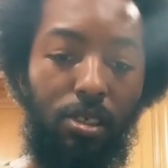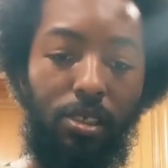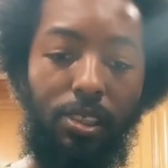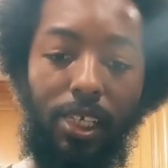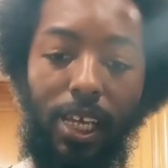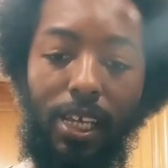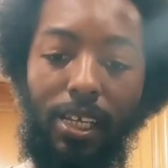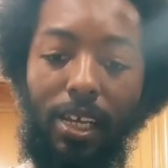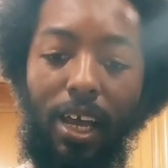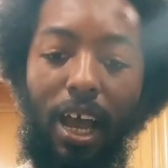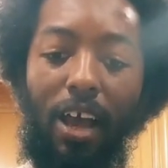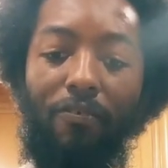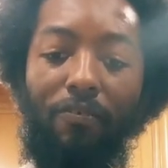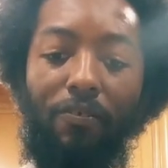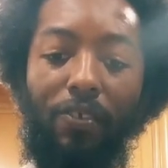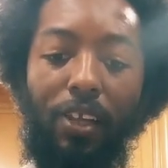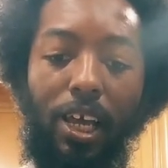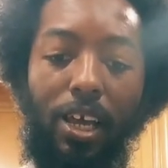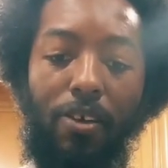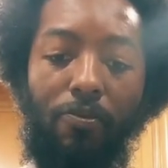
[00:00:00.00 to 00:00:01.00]
Jake got
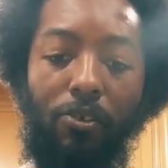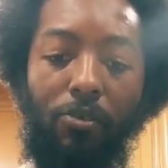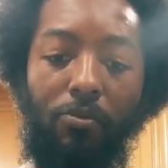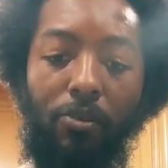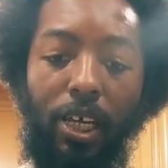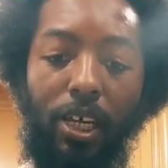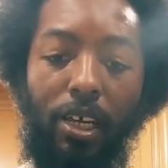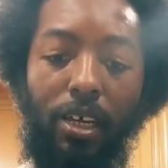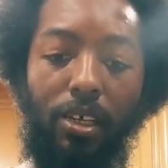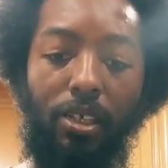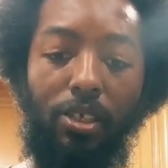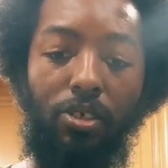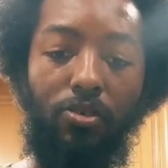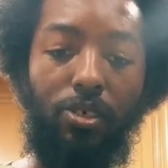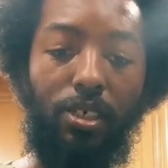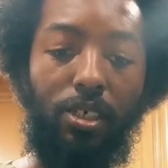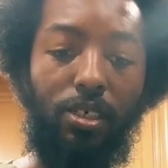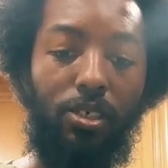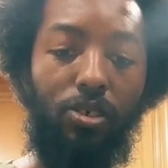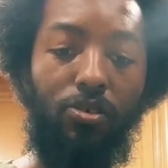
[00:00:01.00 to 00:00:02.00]
flavor, man. You
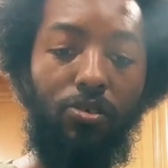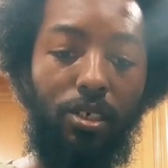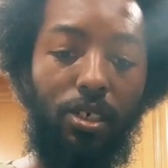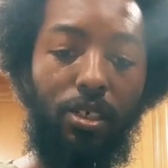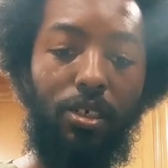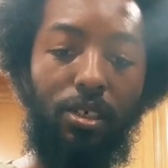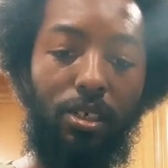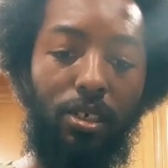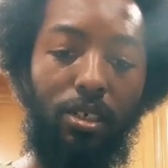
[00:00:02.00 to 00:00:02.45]
could